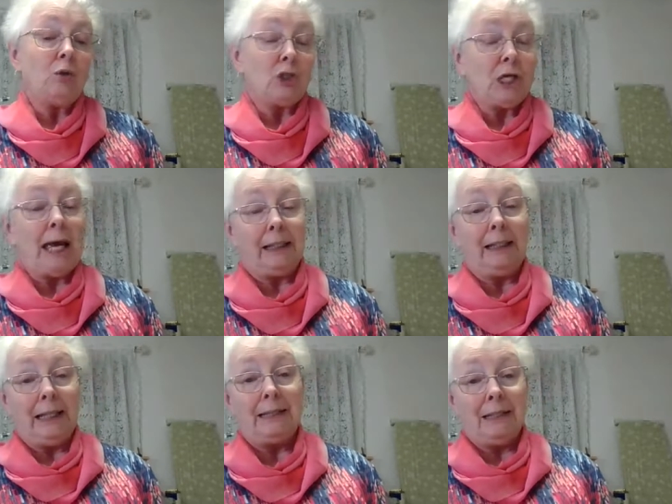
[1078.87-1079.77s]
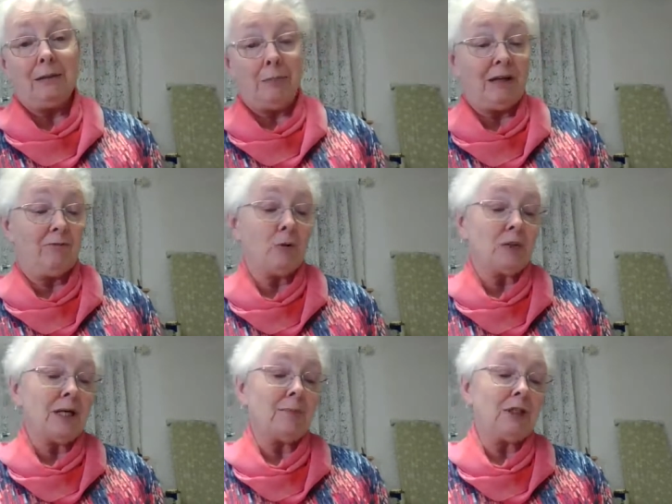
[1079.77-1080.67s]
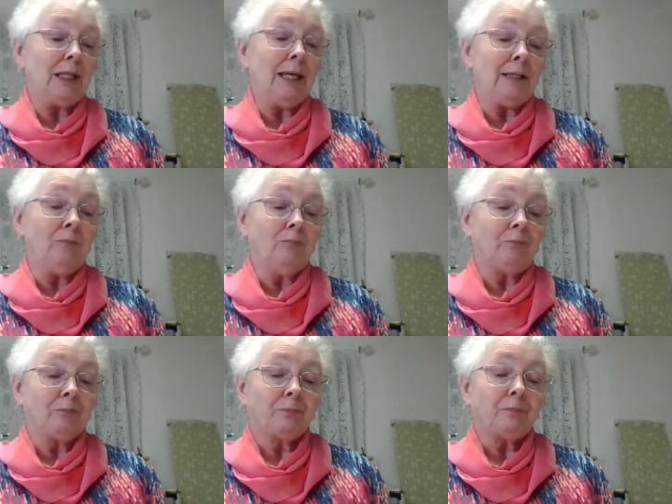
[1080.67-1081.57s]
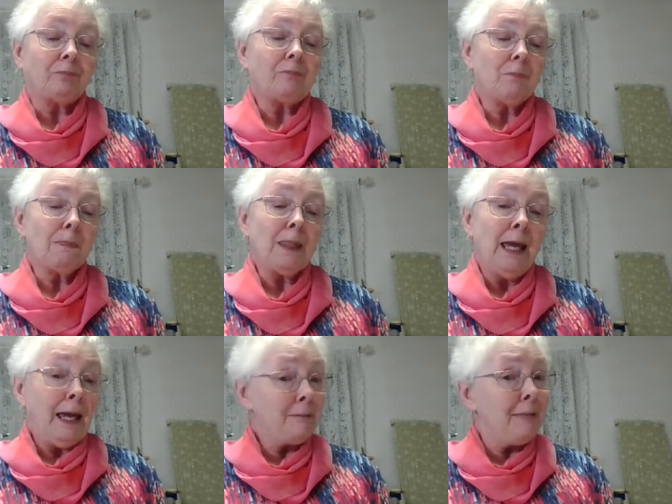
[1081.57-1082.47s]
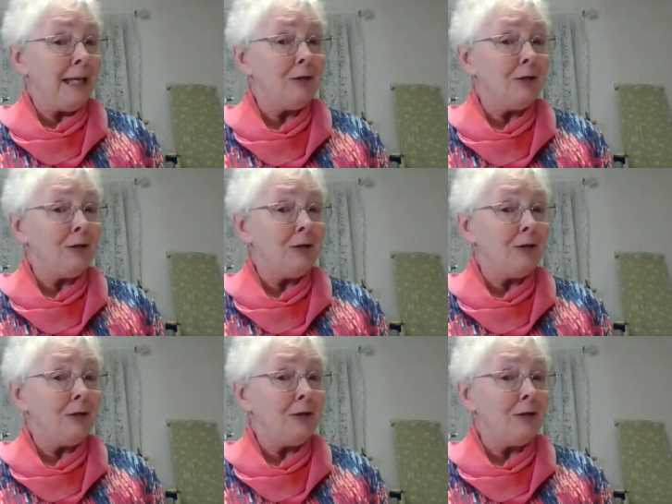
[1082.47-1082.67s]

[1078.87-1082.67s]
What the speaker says: which Aunt Letty had paid for time and again, had